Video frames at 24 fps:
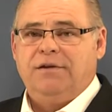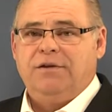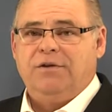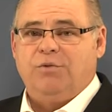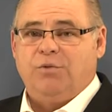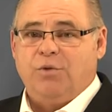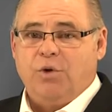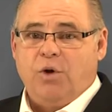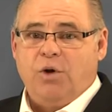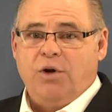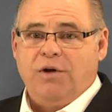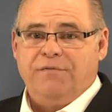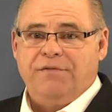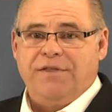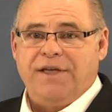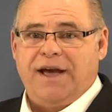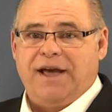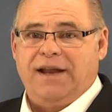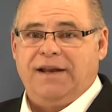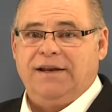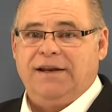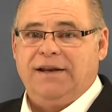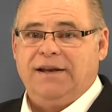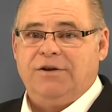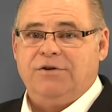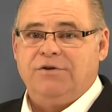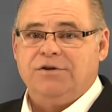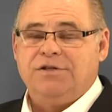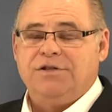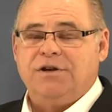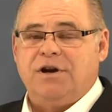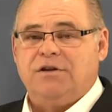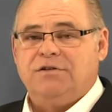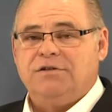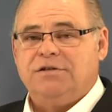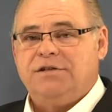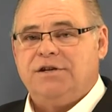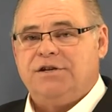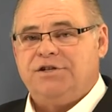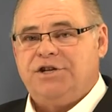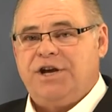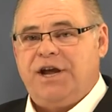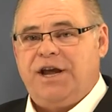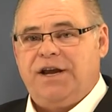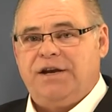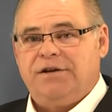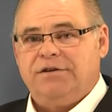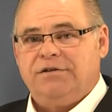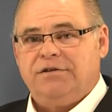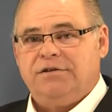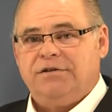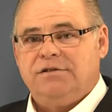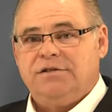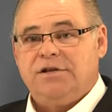the role of that leader starts to change.